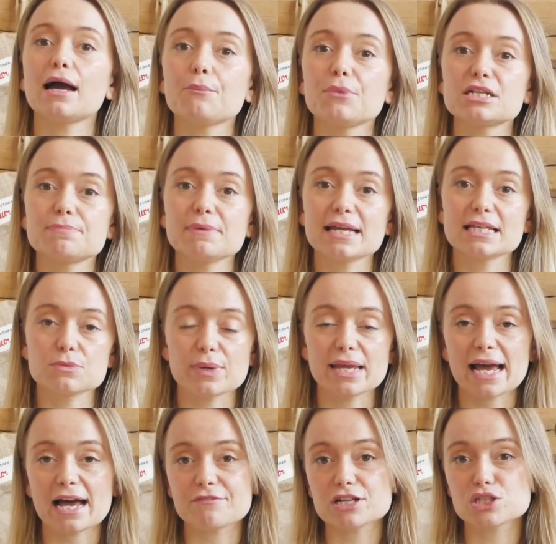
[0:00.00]
which means we
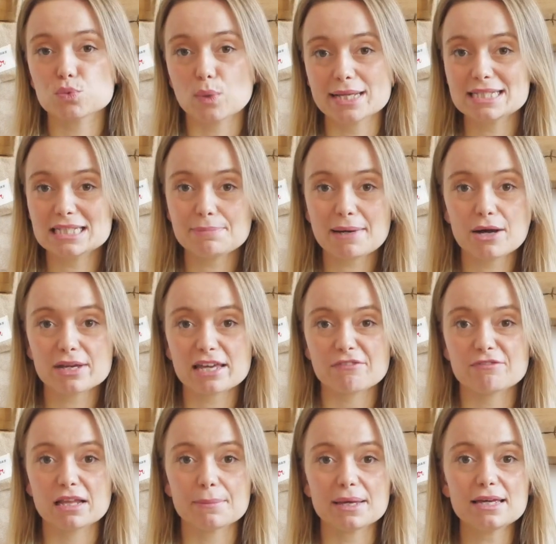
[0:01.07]
have a £20
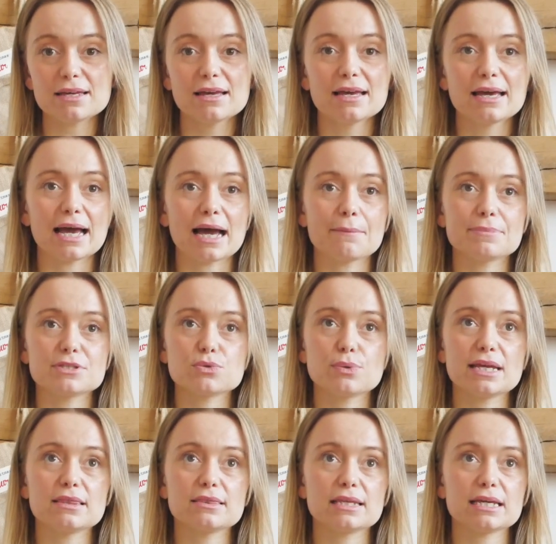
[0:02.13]
gift limit, and
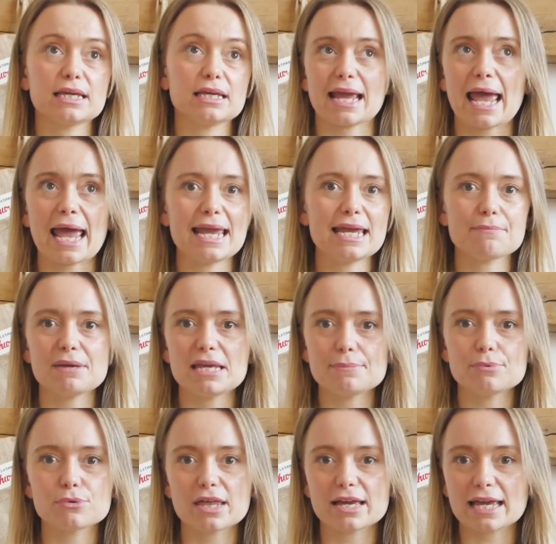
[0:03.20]
between the 8
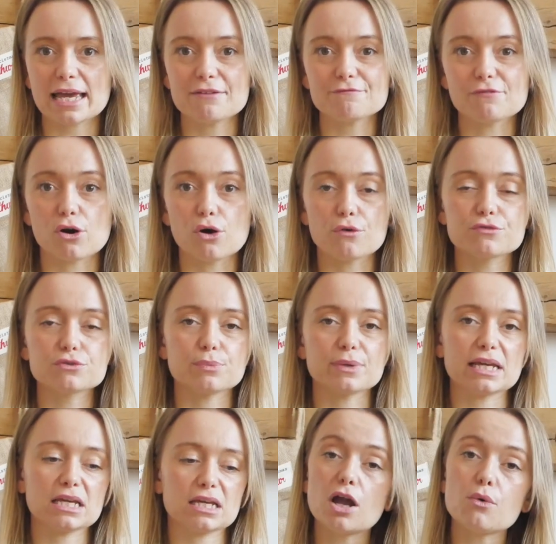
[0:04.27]
people that get involved,
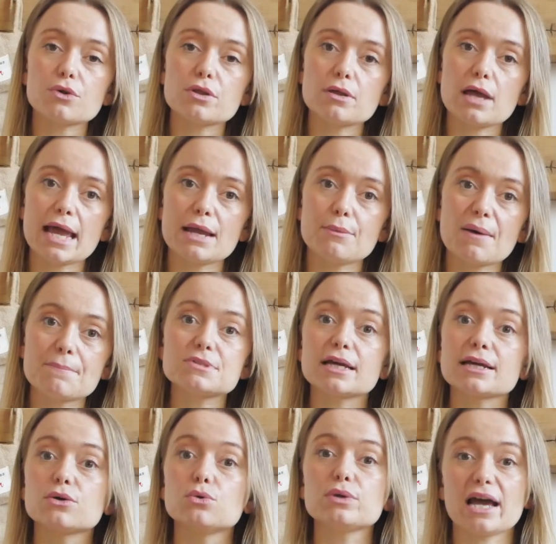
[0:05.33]
we go on a
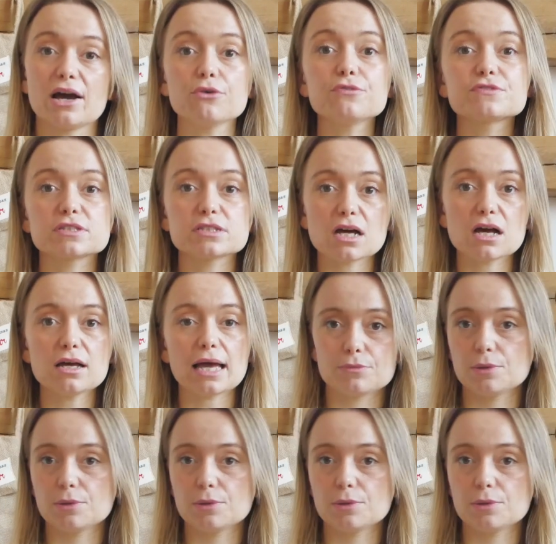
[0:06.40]
website called Elfster.